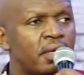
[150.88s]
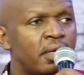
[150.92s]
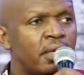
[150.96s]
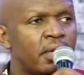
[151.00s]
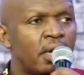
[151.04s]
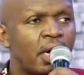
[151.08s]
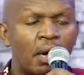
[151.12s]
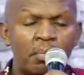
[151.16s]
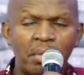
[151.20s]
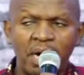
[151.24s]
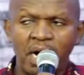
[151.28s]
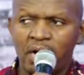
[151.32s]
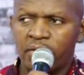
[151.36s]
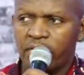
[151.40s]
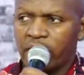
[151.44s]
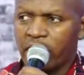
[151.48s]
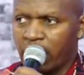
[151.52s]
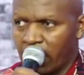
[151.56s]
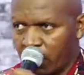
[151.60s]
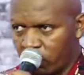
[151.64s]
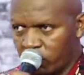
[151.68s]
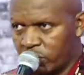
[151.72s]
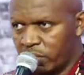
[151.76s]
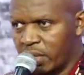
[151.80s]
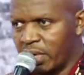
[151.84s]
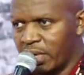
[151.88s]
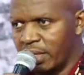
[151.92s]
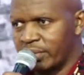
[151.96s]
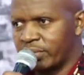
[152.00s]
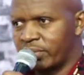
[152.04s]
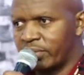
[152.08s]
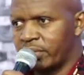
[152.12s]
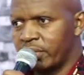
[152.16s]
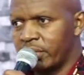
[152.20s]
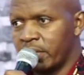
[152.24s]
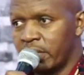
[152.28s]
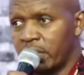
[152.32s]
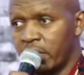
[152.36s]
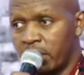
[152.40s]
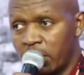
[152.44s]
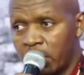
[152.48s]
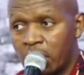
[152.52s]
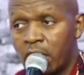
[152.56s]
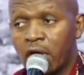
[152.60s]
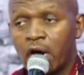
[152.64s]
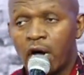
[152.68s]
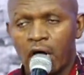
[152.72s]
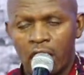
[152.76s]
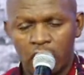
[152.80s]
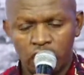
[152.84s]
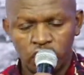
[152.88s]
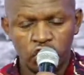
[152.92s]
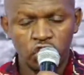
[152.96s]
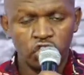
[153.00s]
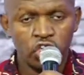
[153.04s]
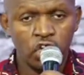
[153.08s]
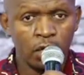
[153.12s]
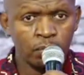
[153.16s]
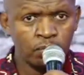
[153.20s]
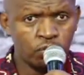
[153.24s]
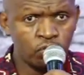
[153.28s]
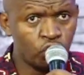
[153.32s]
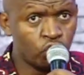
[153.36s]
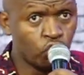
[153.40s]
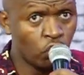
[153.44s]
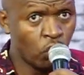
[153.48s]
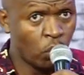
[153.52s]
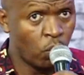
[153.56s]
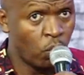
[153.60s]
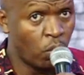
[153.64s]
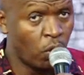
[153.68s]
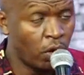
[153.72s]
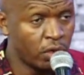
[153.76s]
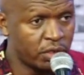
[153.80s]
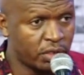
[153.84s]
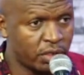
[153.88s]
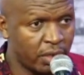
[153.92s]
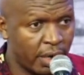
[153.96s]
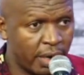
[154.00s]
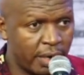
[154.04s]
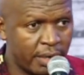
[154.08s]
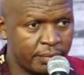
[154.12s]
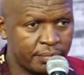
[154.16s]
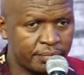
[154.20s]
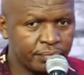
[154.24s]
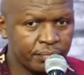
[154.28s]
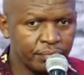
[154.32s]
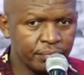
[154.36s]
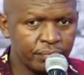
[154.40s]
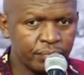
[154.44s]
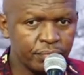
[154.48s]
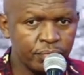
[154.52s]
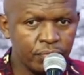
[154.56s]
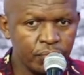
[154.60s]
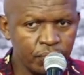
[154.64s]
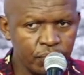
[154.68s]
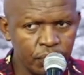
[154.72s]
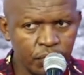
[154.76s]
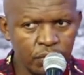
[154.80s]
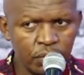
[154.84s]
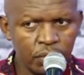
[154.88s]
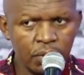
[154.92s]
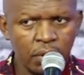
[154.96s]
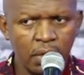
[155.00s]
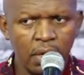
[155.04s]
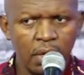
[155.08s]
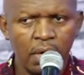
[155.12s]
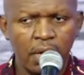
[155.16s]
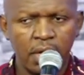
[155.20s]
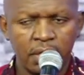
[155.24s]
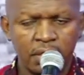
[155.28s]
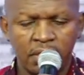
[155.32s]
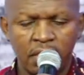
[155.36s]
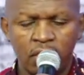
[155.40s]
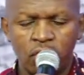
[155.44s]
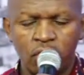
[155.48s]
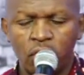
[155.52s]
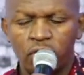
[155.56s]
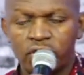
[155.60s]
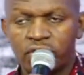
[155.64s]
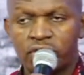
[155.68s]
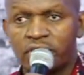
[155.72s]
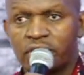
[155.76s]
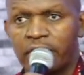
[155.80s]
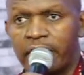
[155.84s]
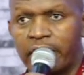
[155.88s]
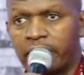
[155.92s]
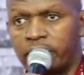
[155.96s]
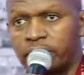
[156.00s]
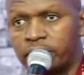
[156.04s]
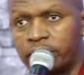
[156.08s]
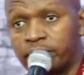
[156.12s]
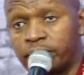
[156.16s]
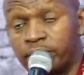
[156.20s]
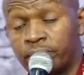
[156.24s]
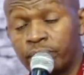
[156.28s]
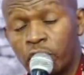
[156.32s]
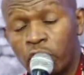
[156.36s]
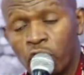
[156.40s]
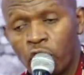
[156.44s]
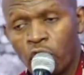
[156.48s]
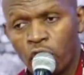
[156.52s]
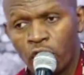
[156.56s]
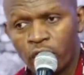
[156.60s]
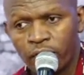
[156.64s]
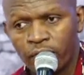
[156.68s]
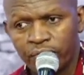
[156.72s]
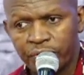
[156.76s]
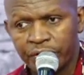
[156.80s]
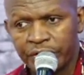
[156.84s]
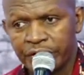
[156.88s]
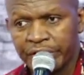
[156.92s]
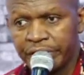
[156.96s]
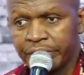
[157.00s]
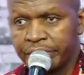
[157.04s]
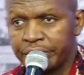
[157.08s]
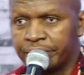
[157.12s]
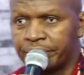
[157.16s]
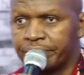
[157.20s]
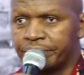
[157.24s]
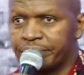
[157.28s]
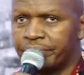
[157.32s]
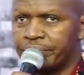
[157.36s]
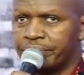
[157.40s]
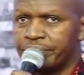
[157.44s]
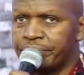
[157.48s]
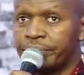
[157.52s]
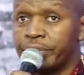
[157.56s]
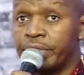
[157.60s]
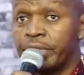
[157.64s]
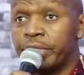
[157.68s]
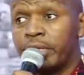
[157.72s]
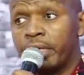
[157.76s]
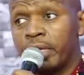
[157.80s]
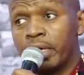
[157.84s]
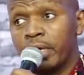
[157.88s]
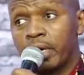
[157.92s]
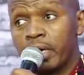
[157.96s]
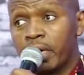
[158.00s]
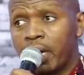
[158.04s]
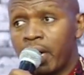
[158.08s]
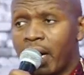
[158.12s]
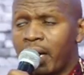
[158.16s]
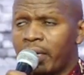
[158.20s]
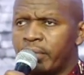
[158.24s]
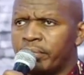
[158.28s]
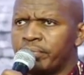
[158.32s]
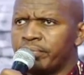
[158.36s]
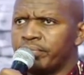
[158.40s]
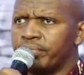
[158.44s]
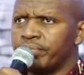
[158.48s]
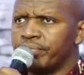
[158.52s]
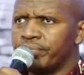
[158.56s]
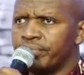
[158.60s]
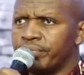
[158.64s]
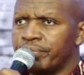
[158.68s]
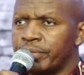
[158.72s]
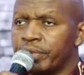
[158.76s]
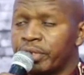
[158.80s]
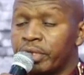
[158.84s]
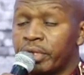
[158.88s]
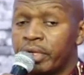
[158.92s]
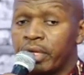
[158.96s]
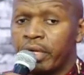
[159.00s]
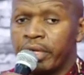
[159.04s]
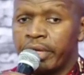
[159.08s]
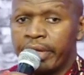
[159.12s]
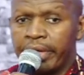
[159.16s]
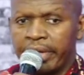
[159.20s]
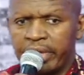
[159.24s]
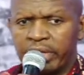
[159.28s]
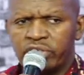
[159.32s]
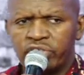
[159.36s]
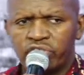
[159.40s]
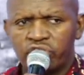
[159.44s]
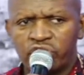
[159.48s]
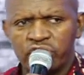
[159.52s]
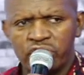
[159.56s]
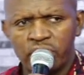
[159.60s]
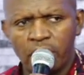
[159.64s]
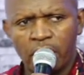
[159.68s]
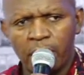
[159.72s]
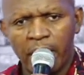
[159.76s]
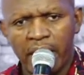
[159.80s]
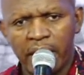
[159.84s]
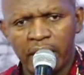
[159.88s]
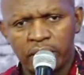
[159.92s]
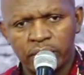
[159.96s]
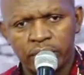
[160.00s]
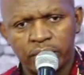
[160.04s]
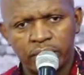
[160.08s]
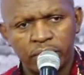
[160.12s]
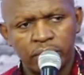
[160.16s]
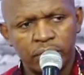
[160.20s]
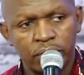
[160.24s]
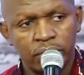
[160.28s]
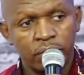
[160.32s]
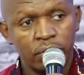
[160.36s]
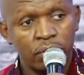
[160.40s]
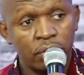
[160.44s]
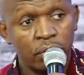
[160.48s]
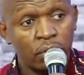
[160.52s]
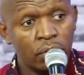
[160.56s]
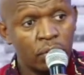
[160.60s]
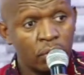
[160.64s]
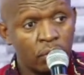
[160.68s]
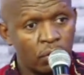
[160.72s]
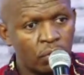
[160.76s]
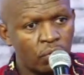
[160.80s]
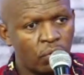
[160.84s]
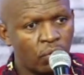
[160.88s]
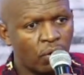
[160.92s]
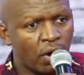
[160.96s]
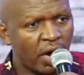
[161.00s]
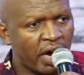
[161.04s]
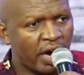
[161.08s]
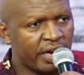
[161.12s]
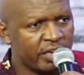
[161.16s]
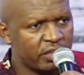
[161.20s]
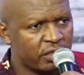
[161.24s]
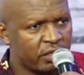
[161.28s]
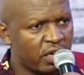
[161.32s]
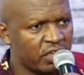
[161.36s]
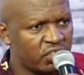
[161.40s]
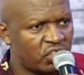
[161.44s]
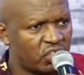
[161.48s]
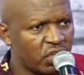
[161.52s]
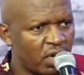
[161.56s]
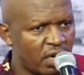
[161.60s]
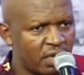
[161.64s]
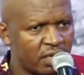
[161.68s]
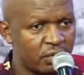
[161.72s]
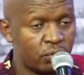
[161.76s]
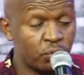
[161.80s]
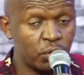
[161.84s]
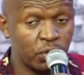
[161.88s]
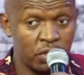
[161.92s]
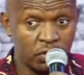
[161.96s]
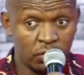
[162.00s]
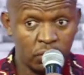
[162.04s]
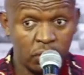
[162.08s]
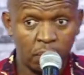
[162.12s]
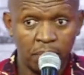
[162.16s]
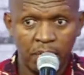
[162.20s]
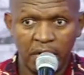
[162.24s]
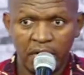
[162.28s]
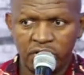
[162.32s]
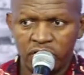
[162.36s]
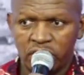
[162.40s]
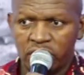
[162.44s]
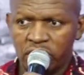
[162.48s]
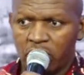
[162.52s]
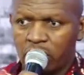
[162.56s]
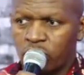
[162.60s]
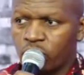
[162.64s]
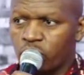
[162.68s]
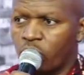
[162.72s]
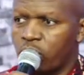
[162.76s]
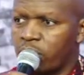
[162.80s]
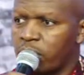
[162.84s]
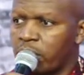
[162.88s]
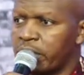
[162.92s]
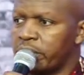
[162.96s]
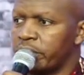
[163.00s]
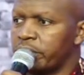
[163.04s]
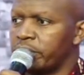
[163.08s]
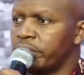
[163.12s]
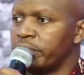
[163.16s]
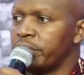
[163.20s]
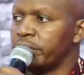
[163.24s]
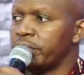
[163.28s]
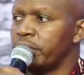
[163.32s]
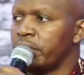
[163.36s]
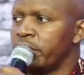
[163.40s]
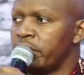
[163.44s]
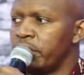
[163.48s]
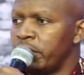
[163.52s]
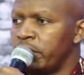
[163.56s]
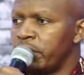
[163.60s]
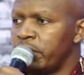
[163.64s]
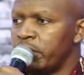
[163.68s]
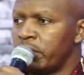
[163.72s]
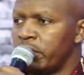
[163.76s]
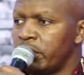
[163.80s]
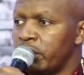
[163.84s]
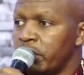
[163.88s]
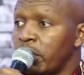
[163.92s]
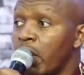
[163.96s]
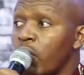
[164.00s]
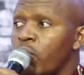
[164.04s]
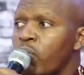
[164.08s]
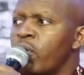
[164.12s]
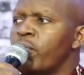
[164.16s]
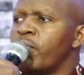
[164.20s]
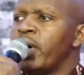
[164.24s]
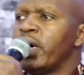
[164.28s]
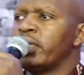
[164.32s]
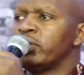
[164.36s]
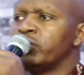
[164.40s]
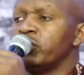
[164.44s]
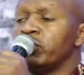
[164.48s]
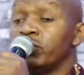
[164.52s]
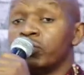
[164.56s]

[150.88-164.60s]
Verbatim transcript: among the outcasts, as she came to draw water at an odd time of the day. Come and see the man who had a chat with the Samaritan woman, a woman